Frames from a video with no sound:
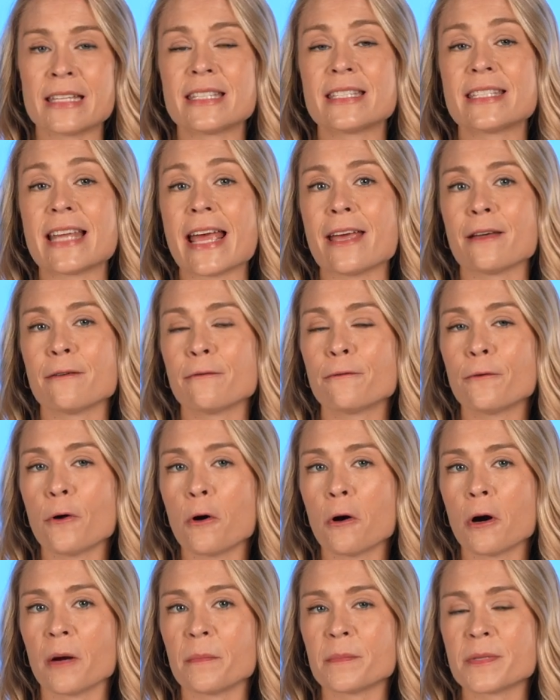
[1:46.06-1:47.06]
stay
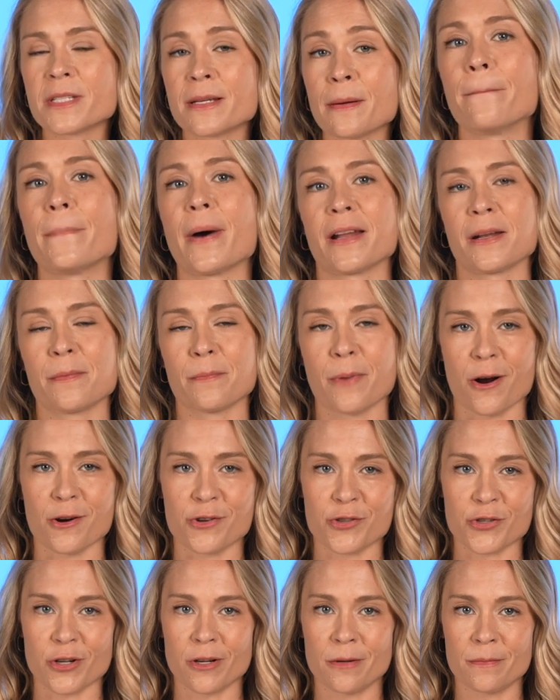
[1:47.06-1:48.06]
informed but
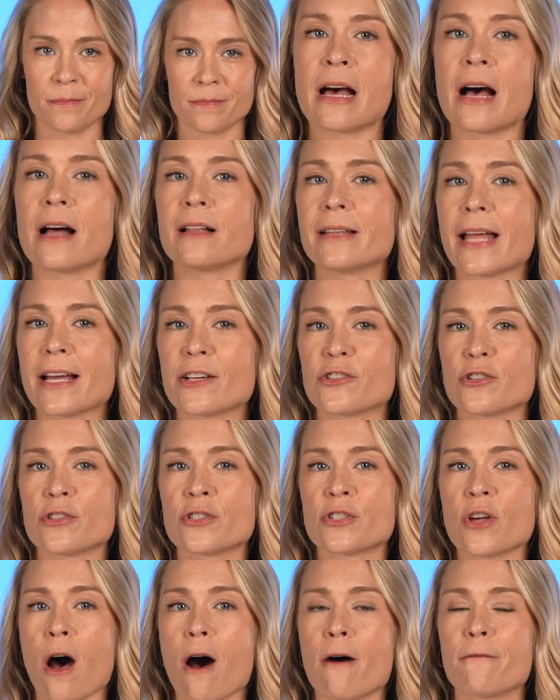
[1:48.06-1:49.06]
impartial.
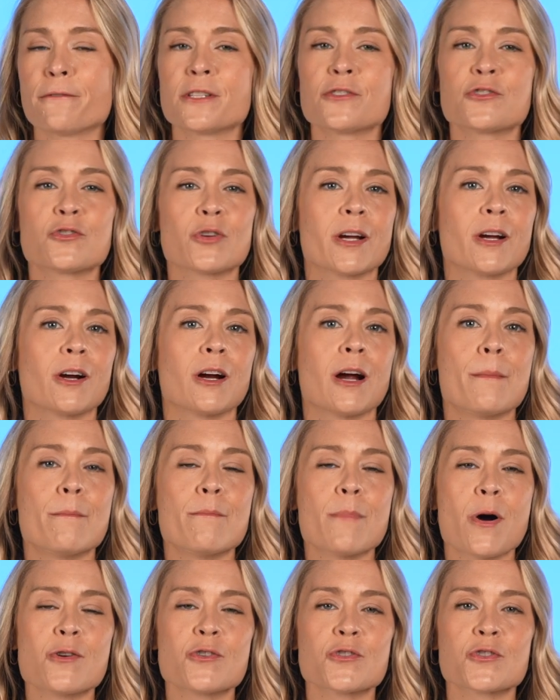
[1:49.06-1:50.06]
Elections often trigger
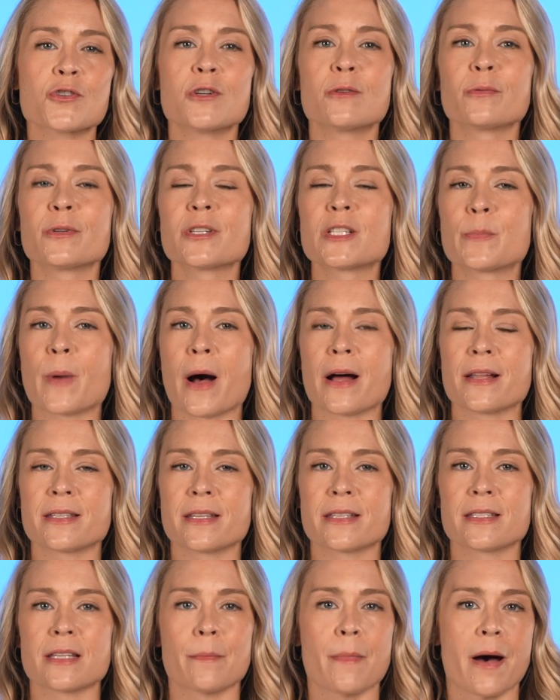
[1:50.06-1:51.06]
emotional
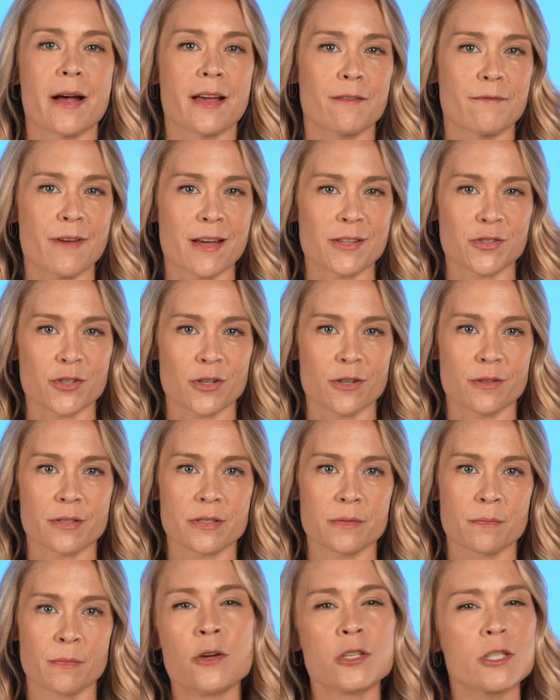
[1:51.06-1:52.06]
responses among
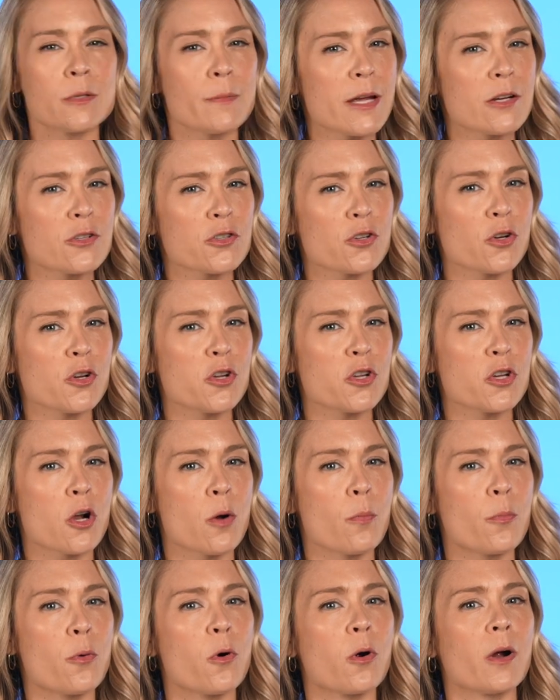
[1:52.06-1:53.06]
investors, so make sure you
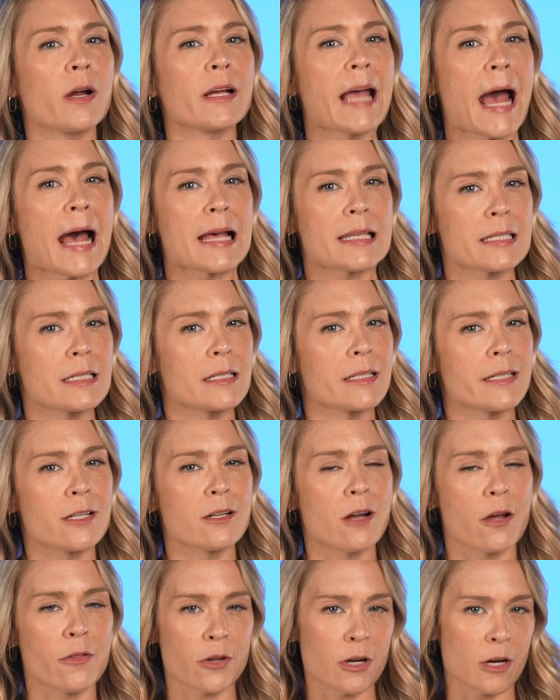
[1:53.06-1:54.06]
don't pour gasoline
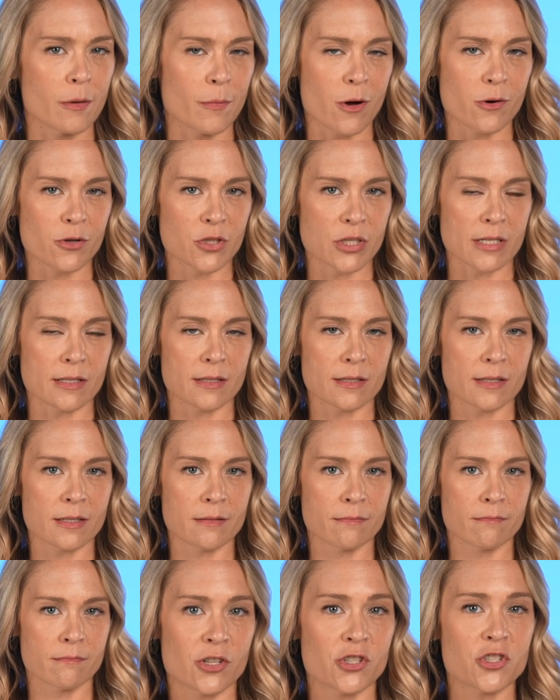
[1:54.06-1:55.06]
on their
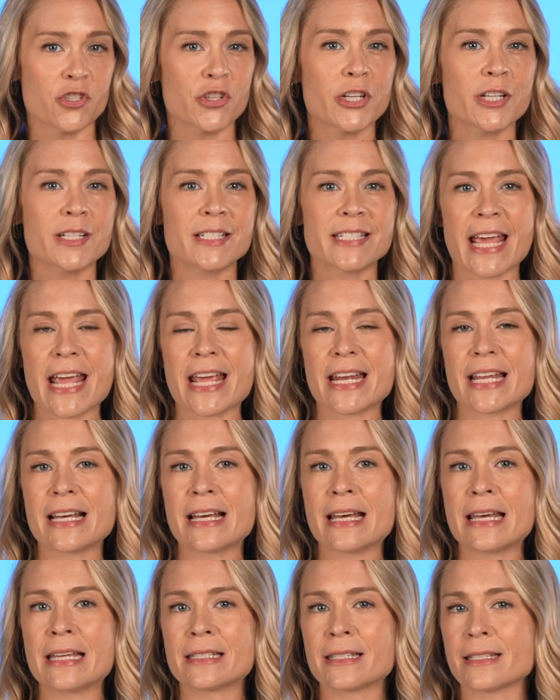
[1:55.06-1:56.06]
emotions. Share data
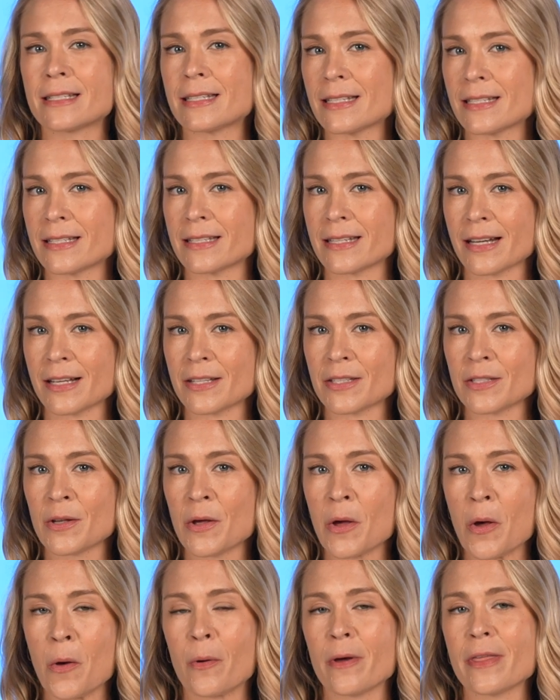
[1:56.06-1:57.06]
and statistics
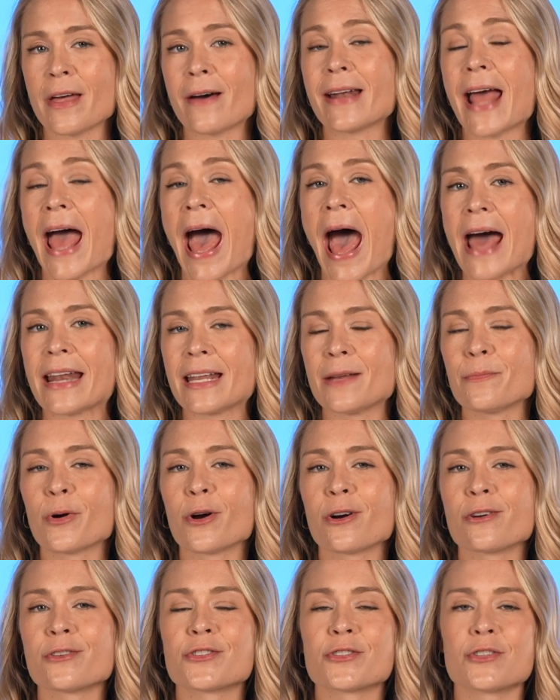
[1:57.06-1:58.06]
without adding
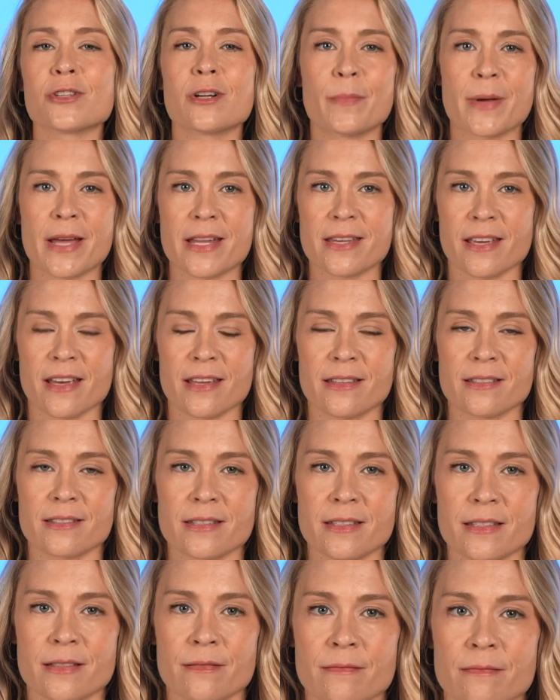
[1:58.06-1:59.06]
personal
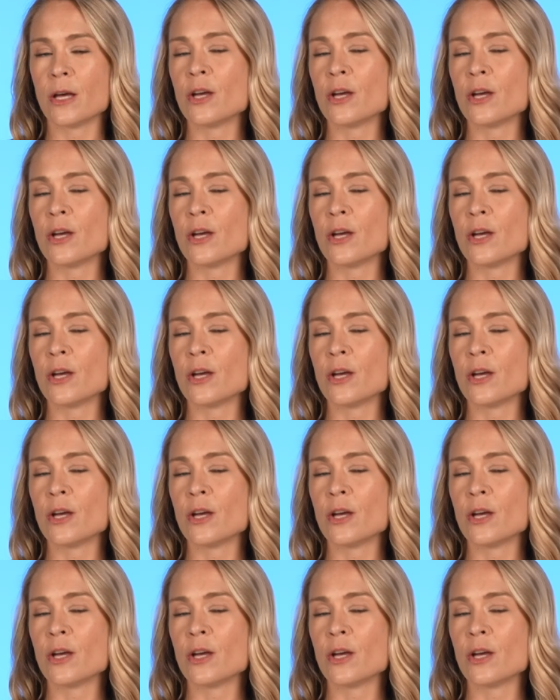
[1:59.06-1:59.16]
opinions.